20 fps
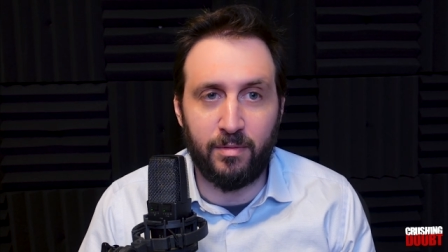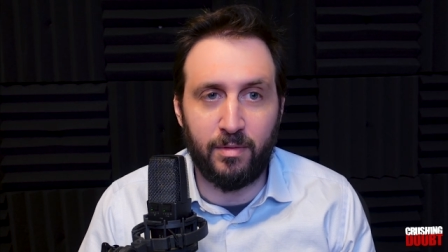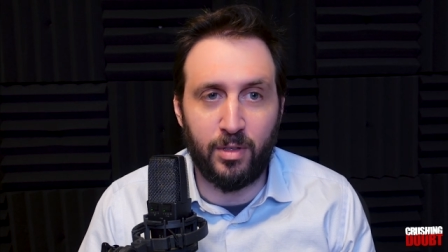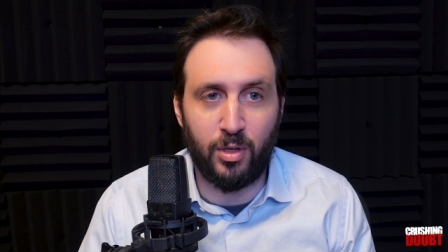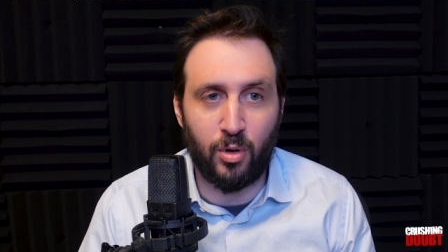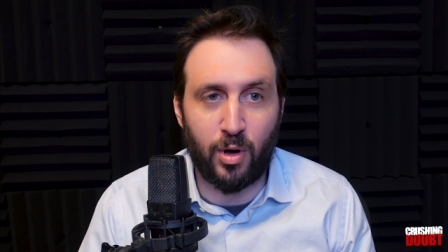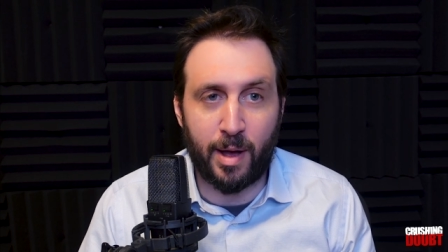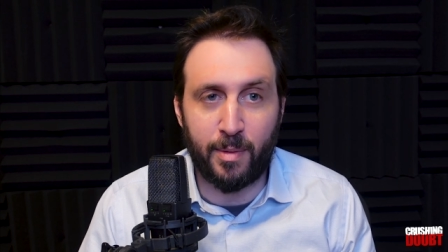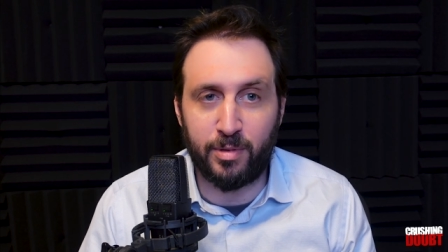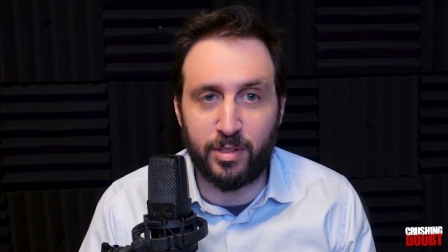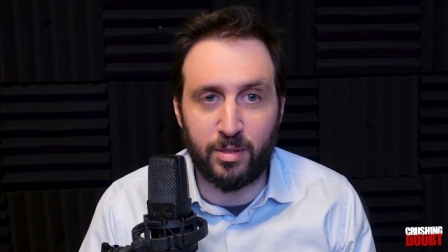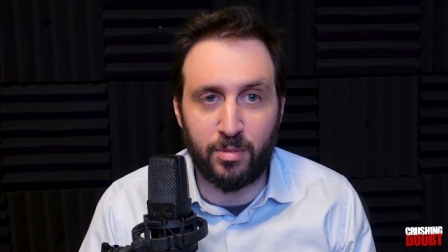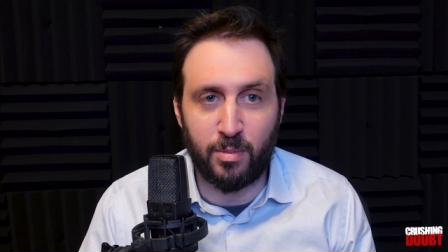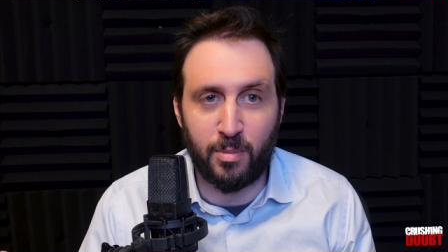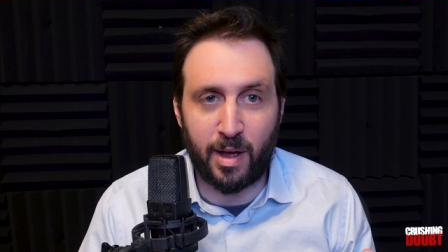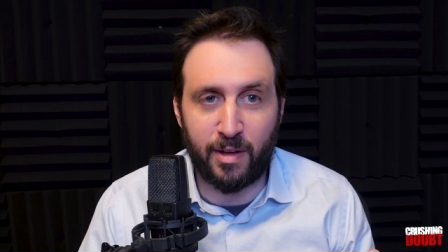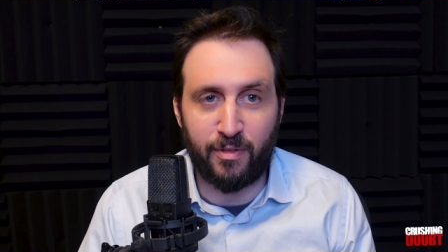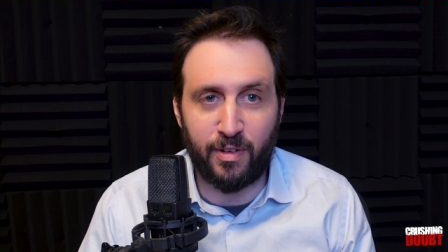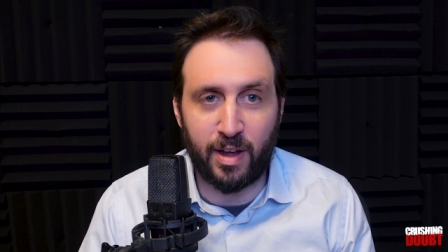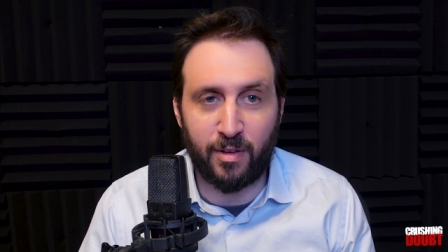who happens to be
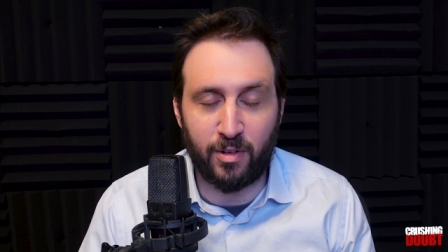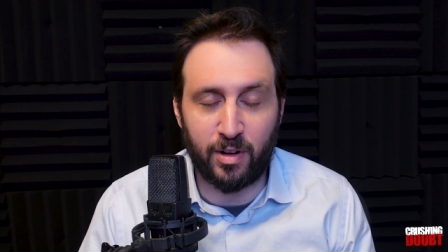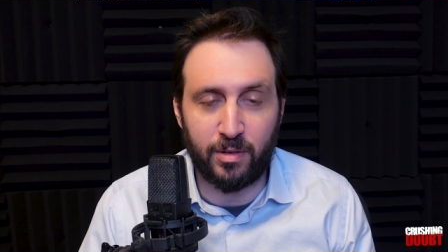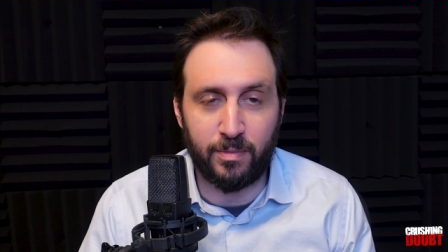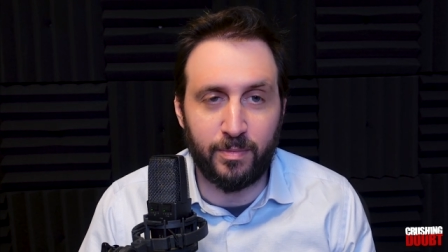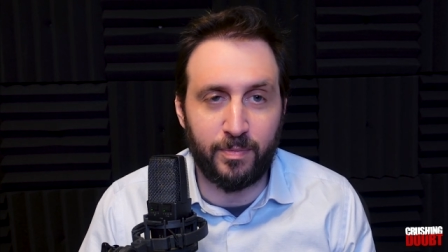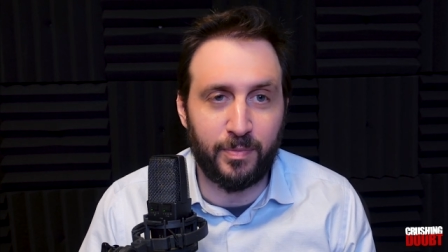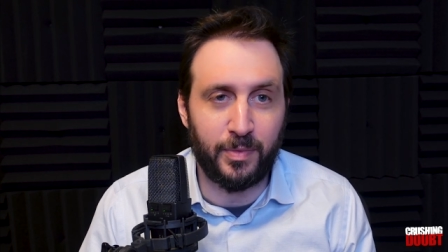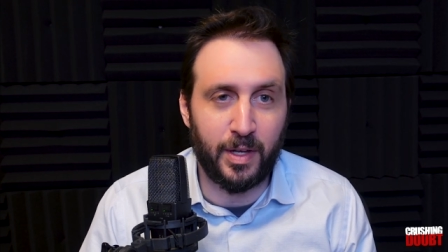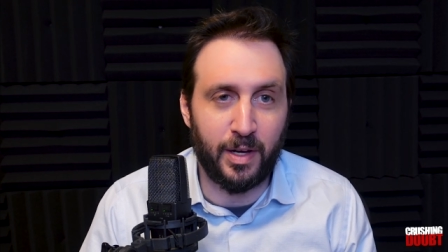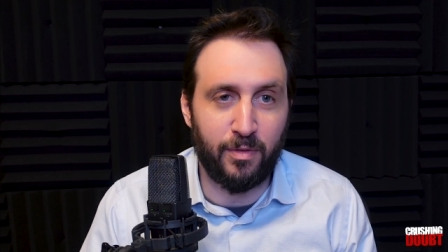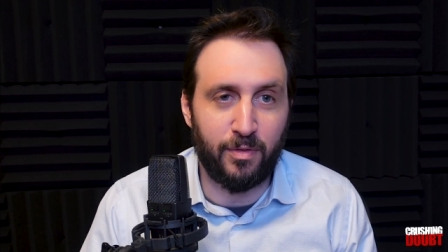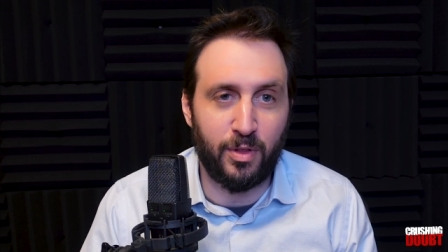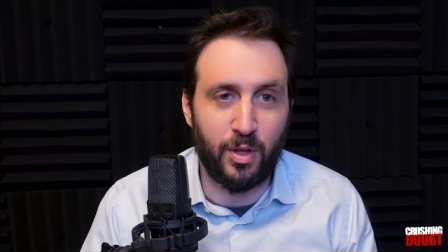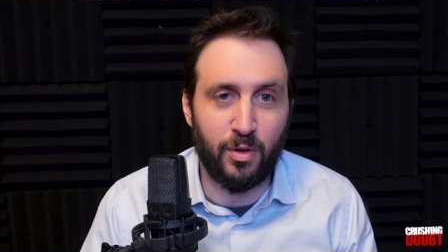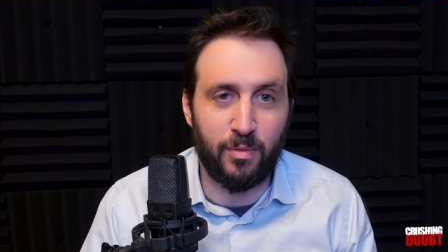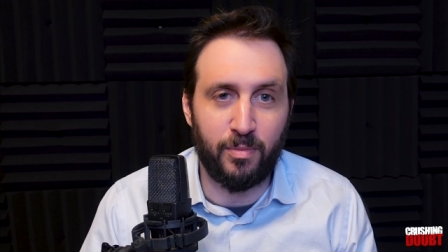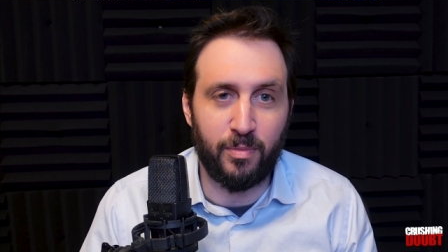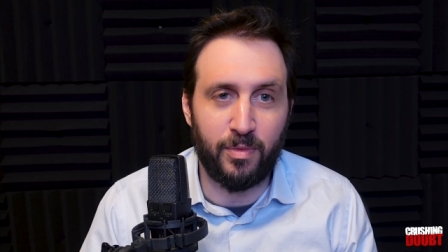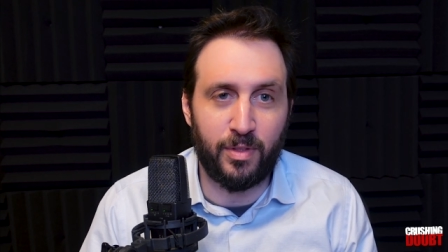my favorite of
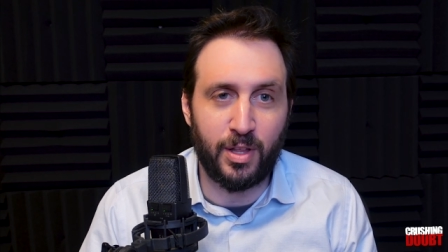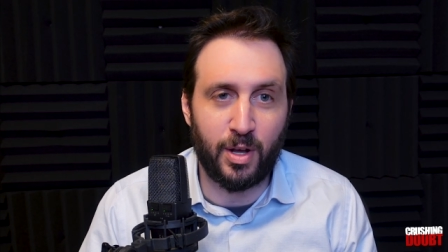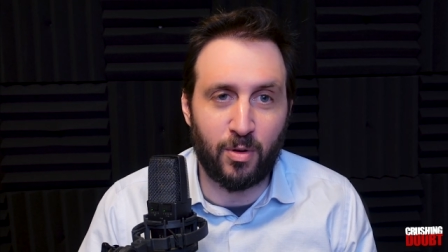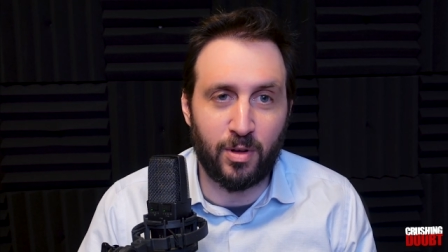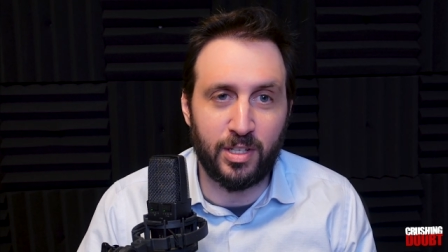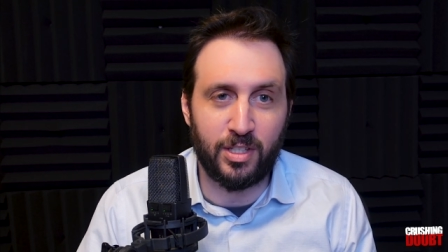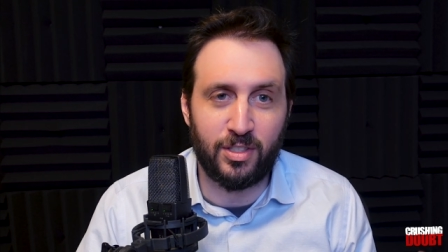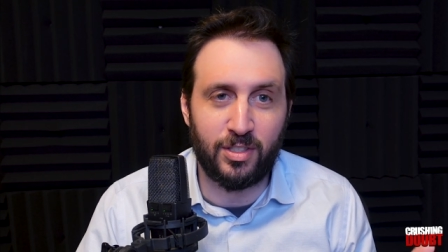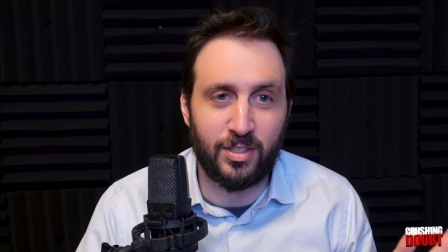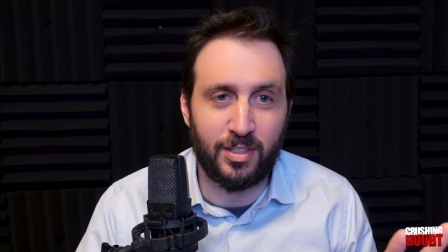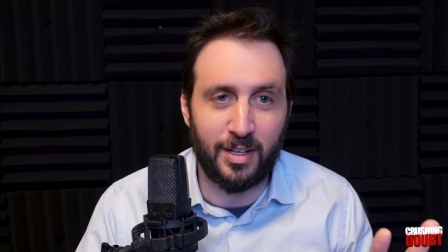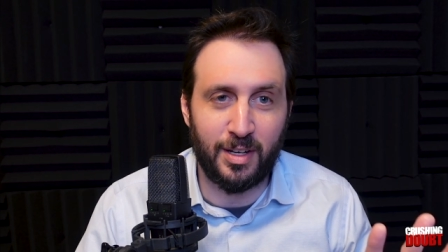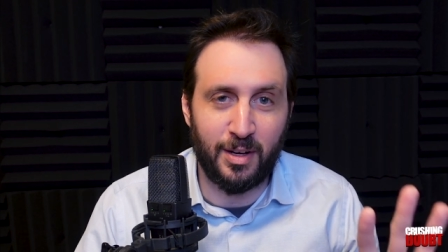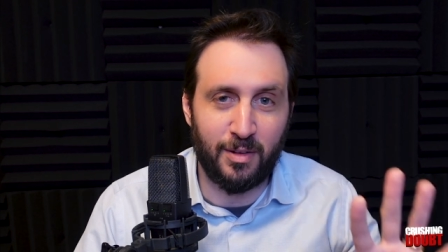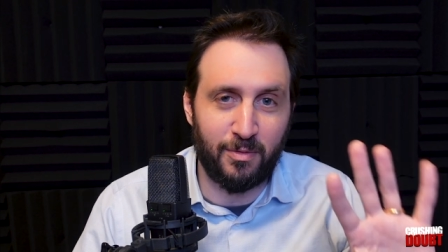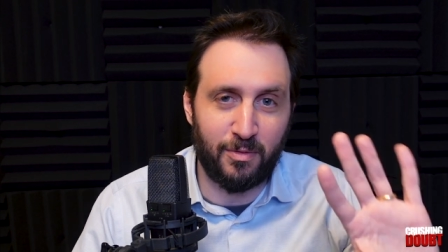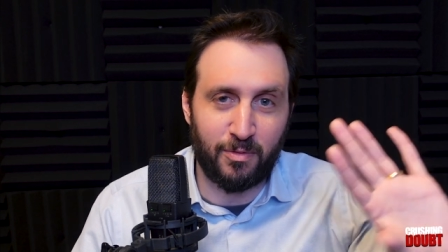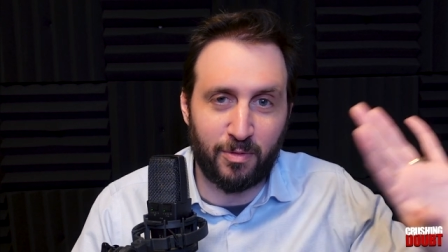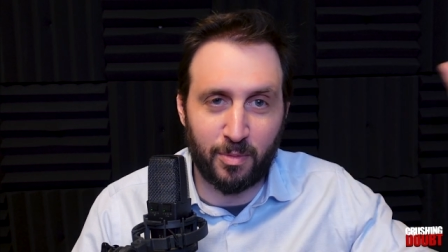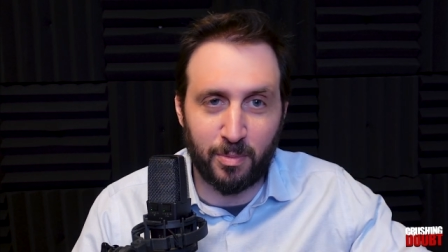the theorists uh,
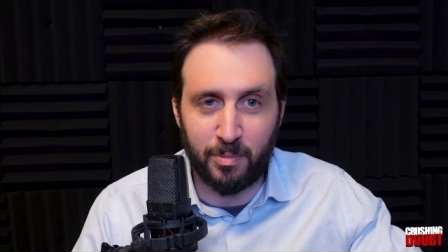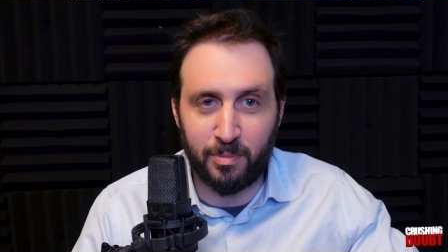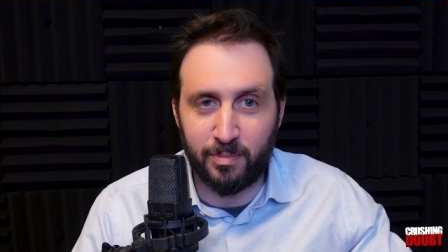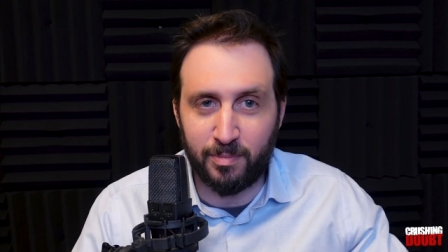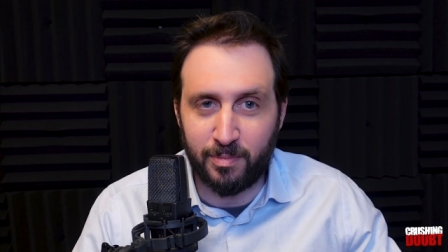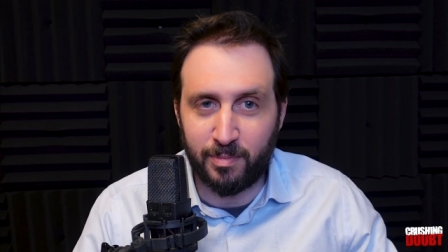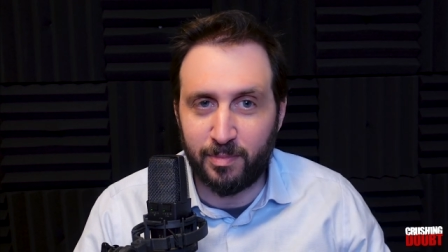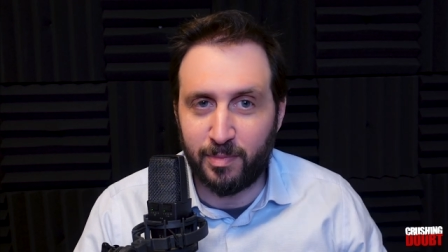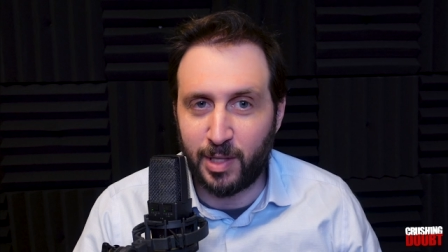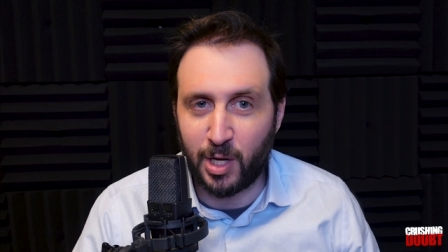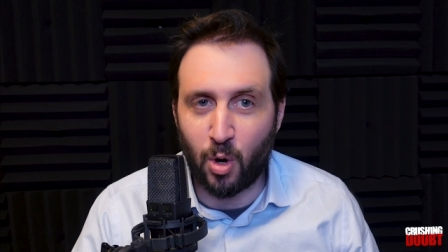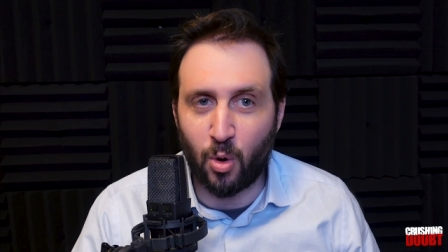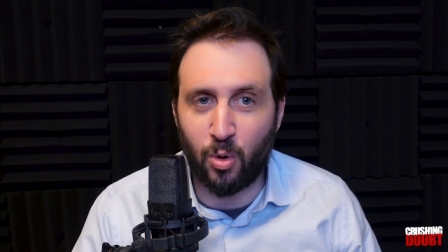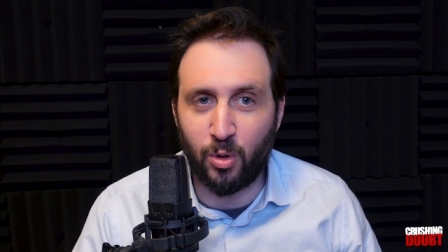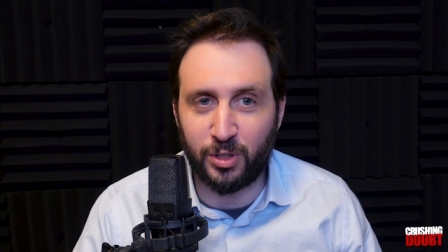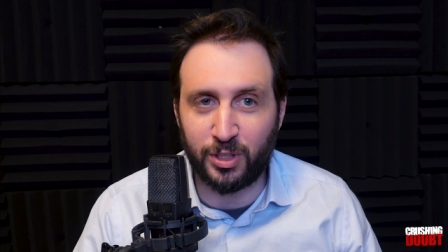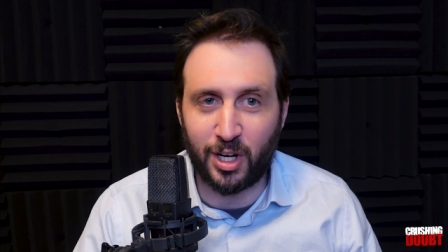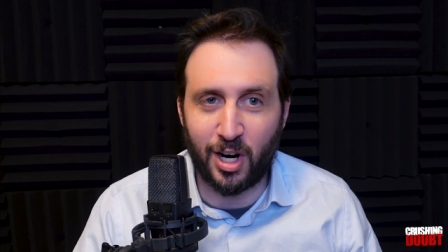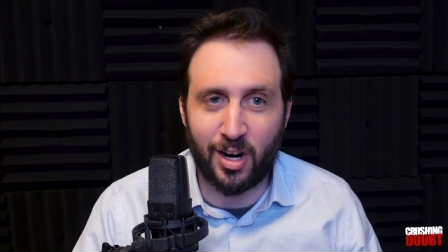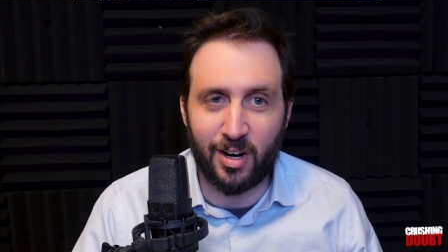from the
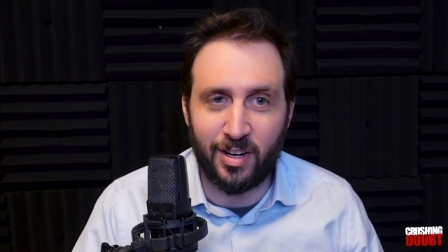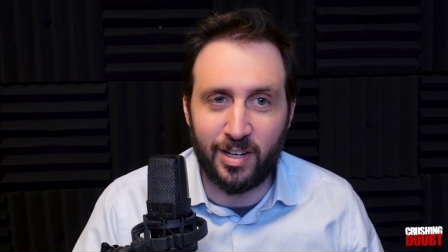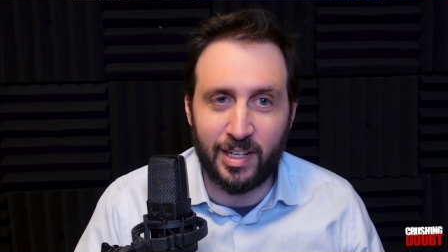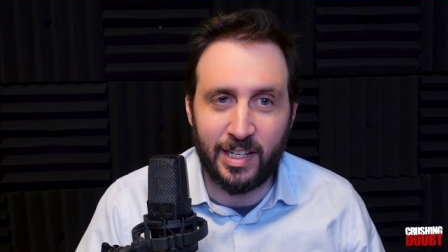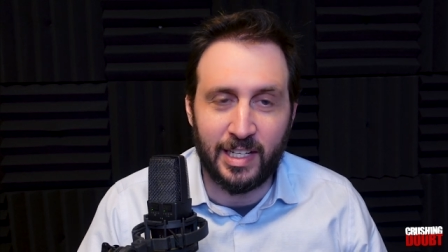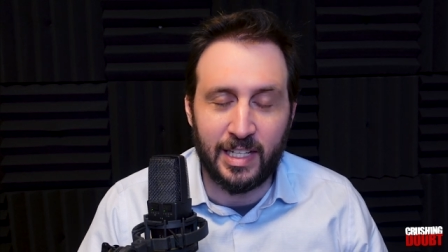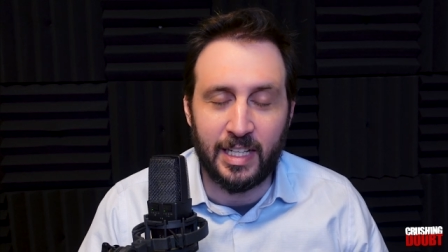old guard,